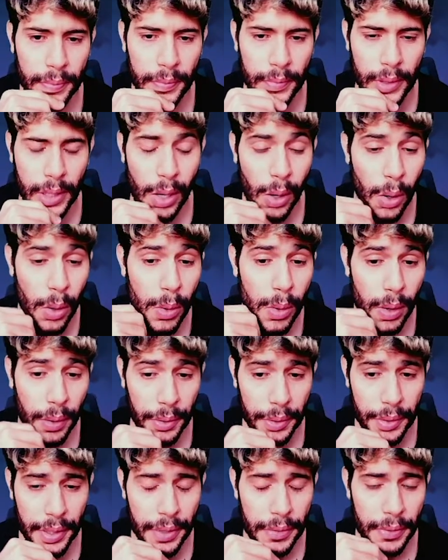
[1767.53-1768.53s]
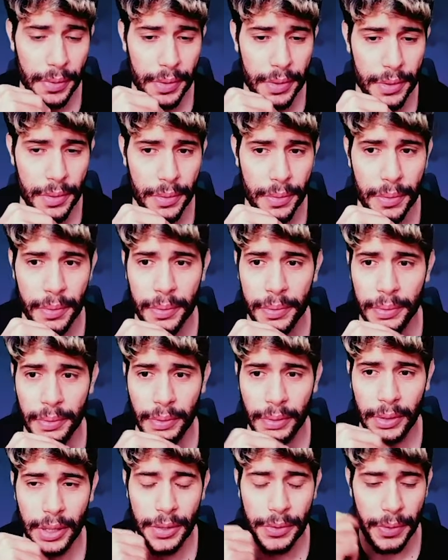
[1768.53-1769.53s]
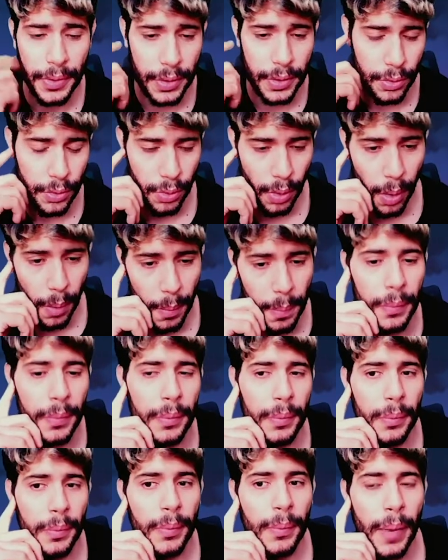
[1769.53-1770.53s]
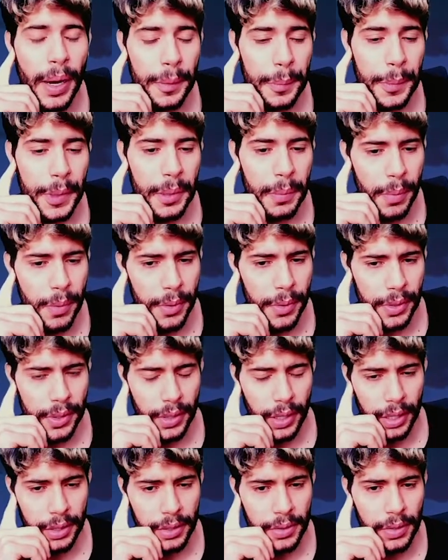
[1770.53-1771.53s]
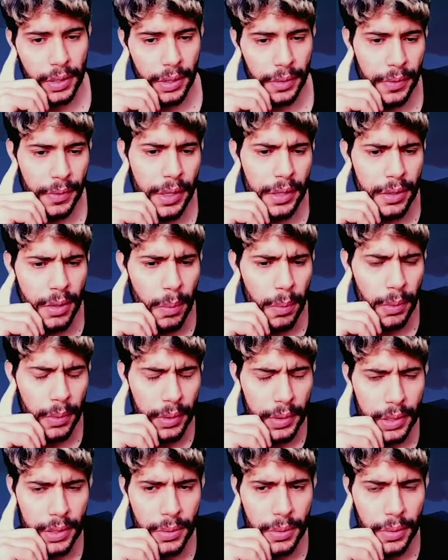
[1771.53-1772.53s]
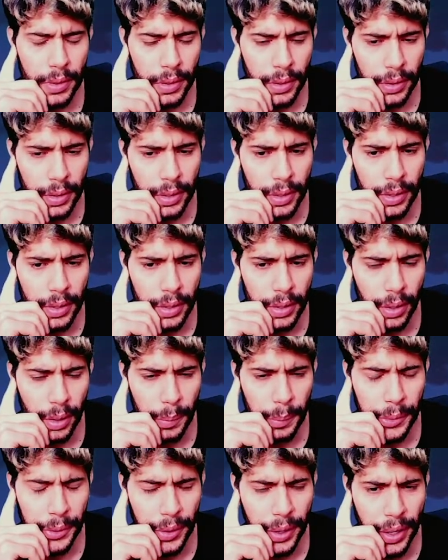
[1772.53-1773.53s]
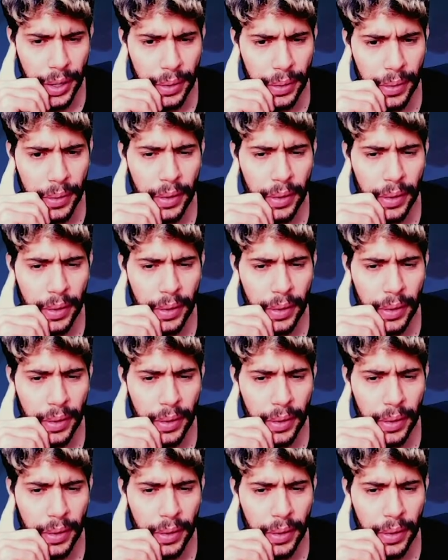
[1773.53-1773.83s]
Oh, our defense drop might be important actually, if they double into the Umbreon here.